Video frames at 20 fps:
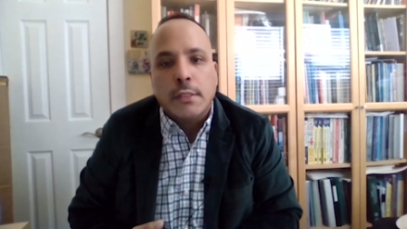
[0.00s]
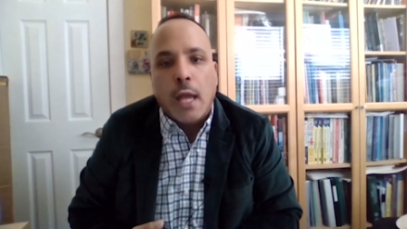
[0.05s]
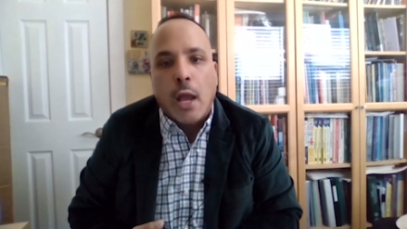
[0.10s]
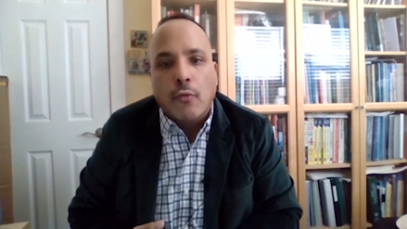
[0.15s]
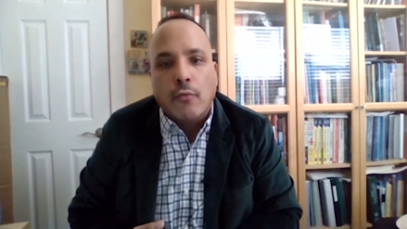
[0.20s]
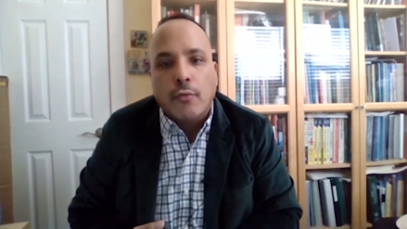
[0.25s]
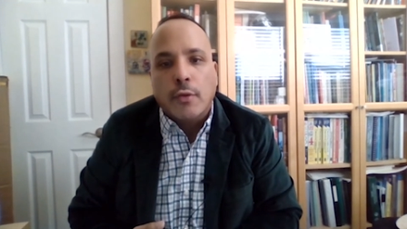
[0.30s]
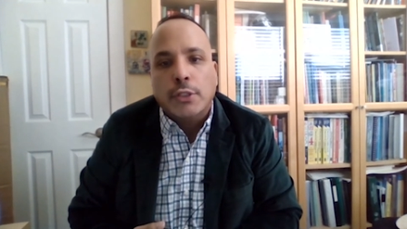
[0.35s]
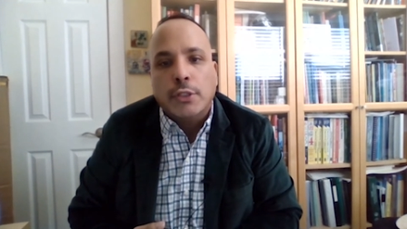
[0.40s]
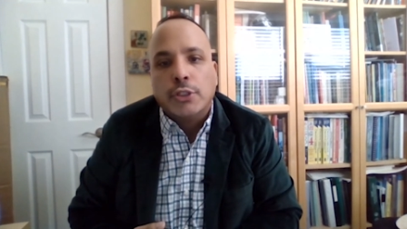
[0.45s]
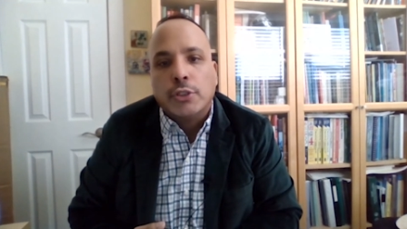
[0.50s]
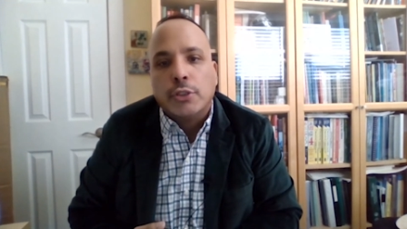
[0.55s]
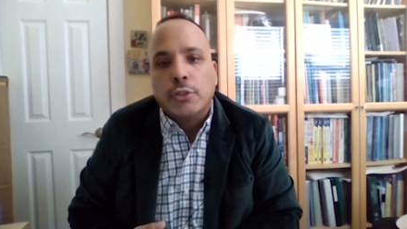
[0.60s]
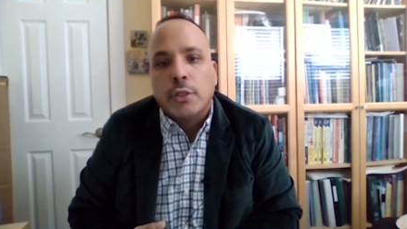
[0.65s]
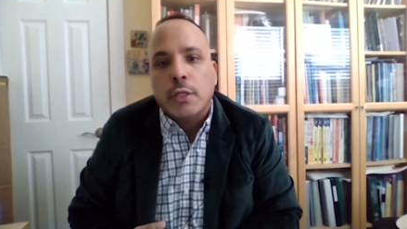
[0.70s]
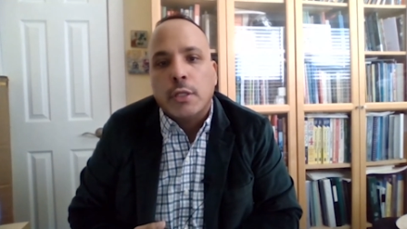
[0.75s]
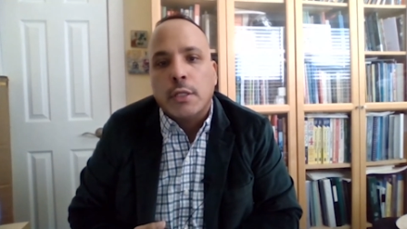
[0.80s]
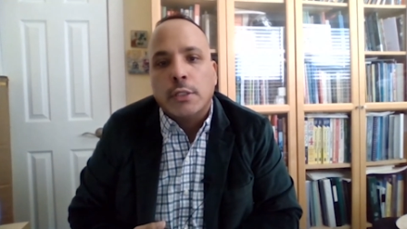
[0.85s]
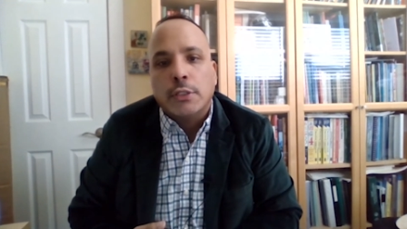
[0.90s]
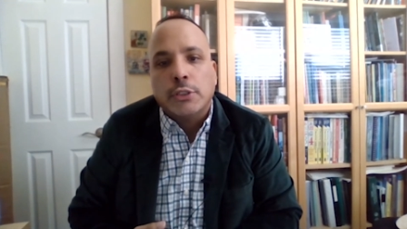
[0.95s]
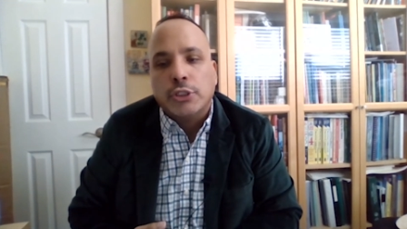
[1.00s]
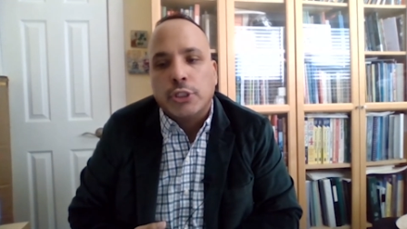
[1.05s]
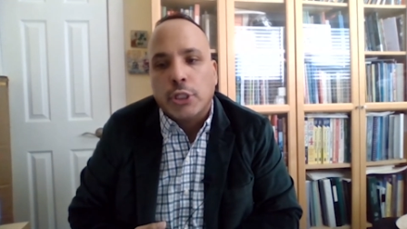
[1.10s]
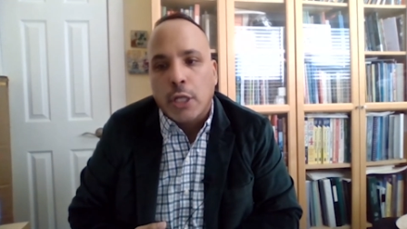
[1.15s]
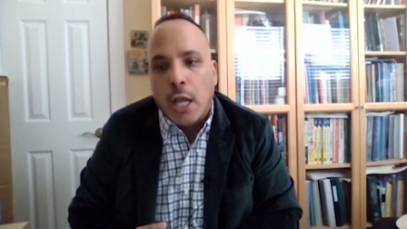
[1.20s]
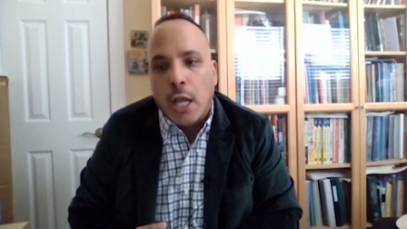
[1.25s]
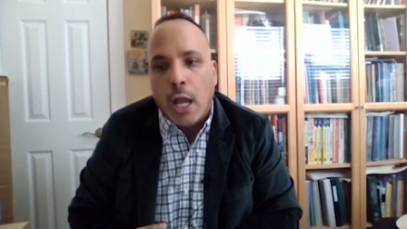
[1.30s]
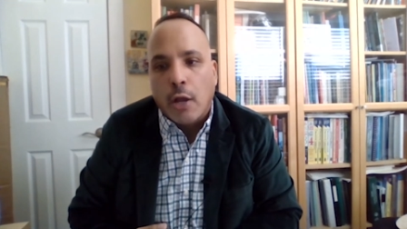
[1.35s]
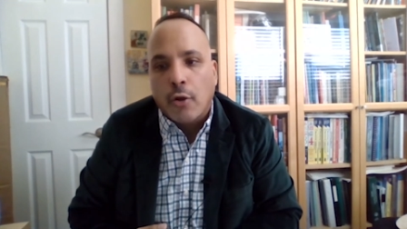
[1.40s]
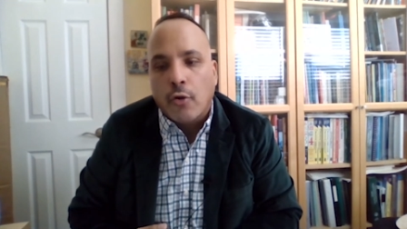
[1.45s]
outreach in
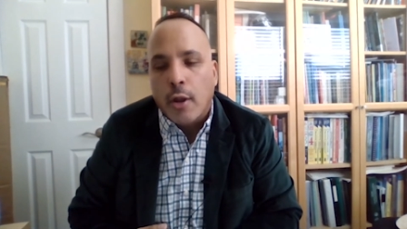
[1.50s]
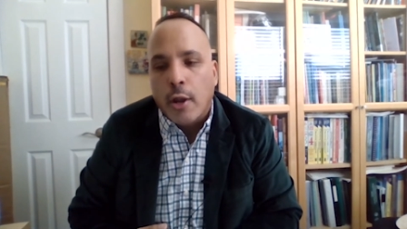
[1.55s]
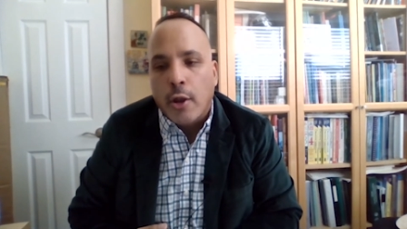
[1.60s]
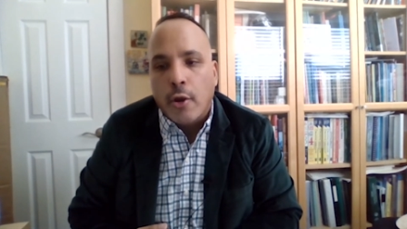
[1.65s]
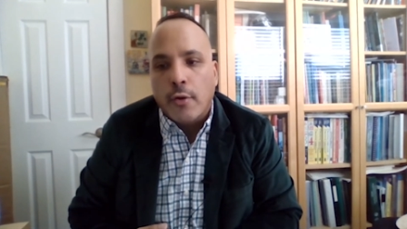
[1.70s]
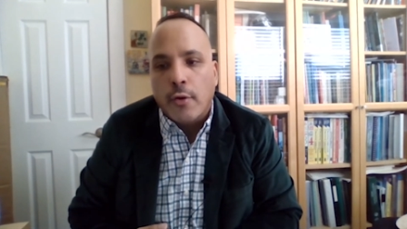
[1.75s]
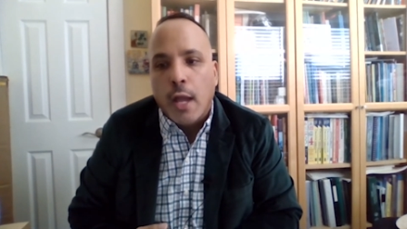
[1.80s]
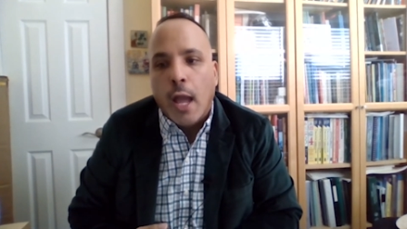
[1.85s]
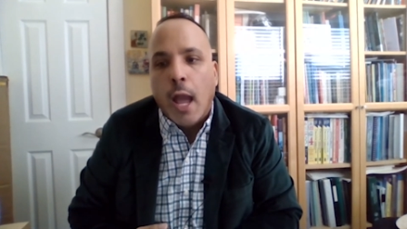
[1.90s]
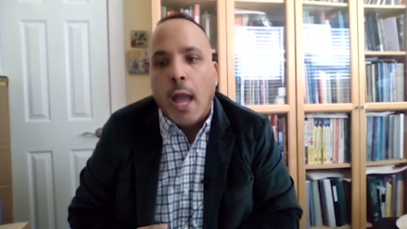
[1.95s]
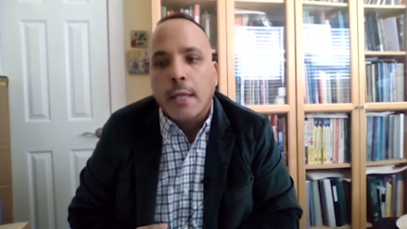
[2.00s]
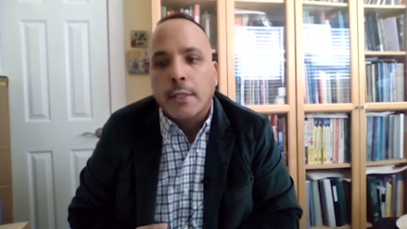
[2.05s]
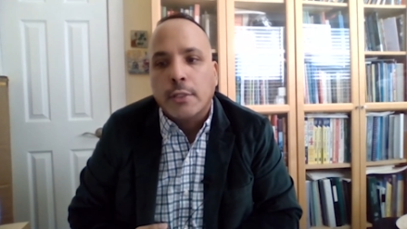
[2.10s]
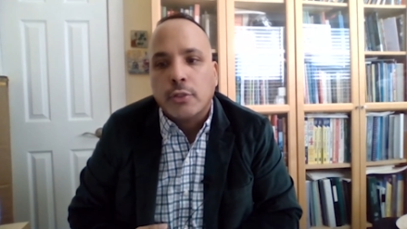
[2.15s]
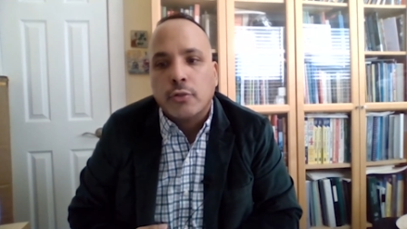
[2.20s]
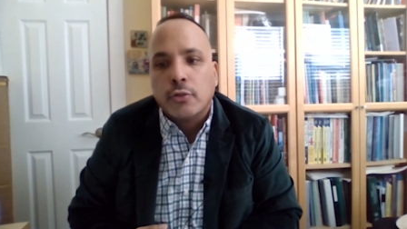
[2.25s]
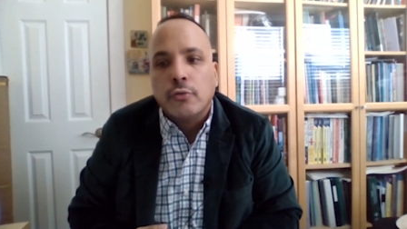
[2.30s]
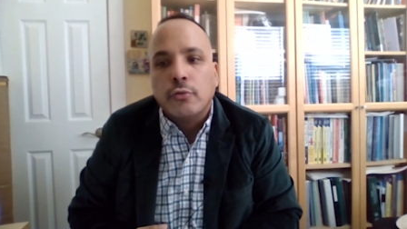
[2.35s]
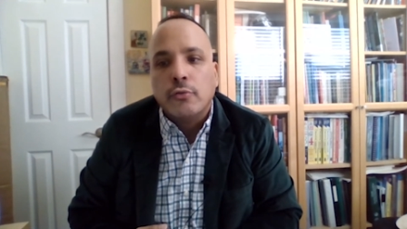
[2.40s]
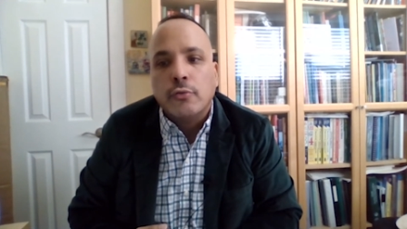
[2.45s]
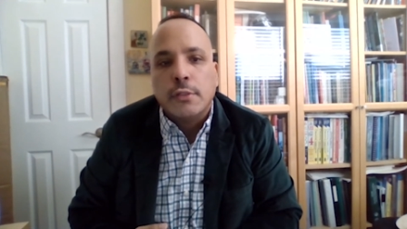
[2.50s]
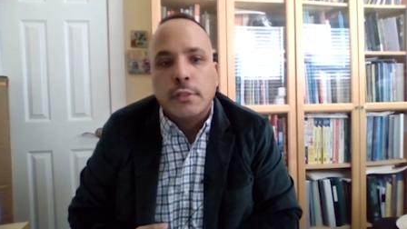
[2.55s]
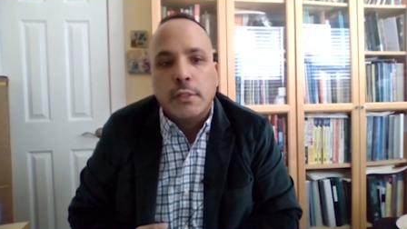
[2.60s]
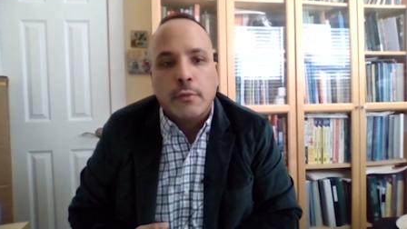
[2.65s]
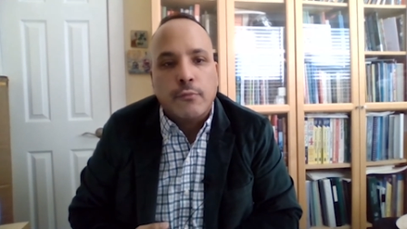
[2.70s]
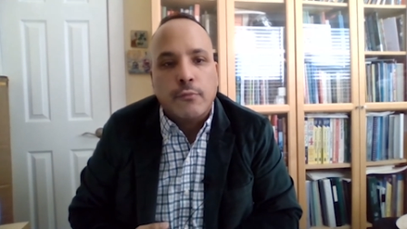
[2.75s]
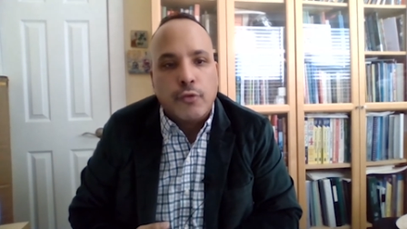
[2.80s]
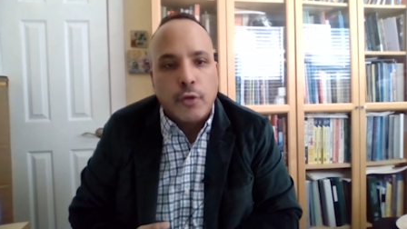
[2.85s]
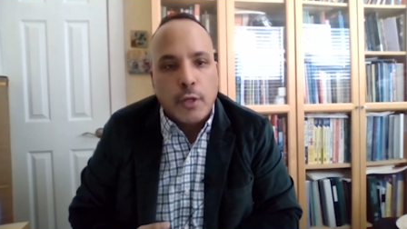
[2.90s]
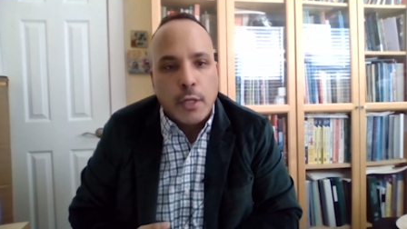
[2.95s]
Chicago area high schools
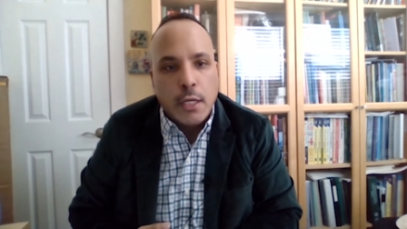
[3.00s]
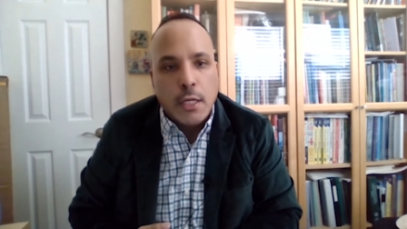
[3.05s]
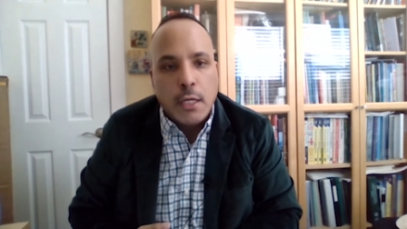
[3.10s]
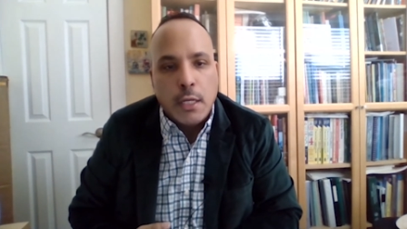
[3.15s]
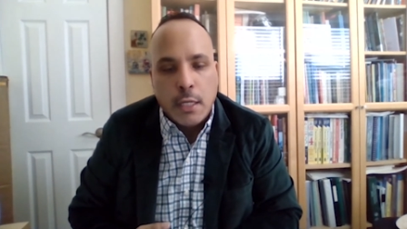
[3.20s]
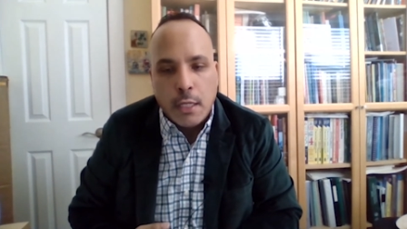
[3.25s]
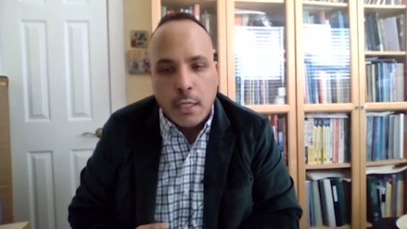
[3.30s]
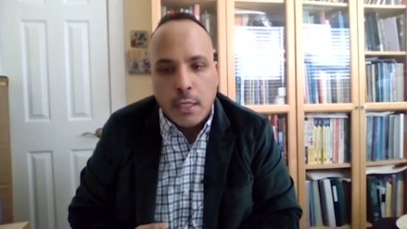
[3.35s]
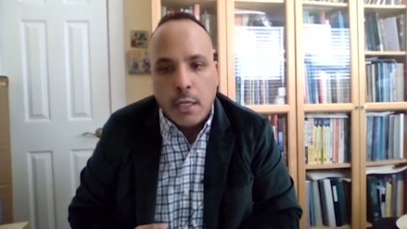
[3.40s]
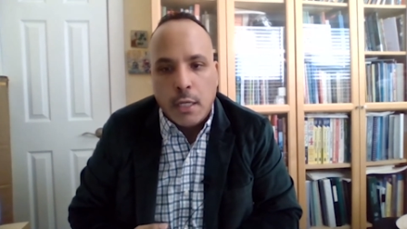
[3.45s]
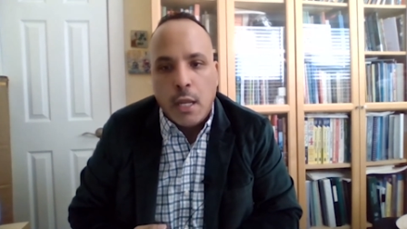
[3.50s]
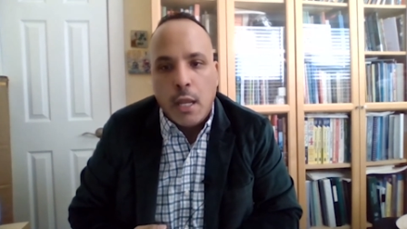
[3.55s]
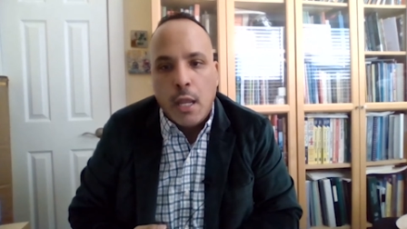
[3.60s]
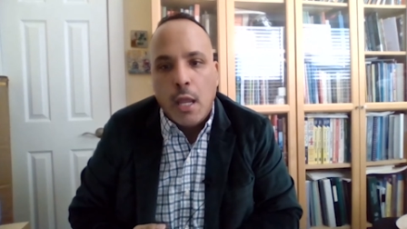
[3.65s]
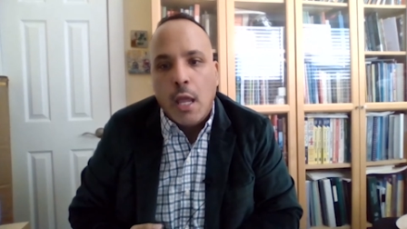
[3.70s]
and bringing in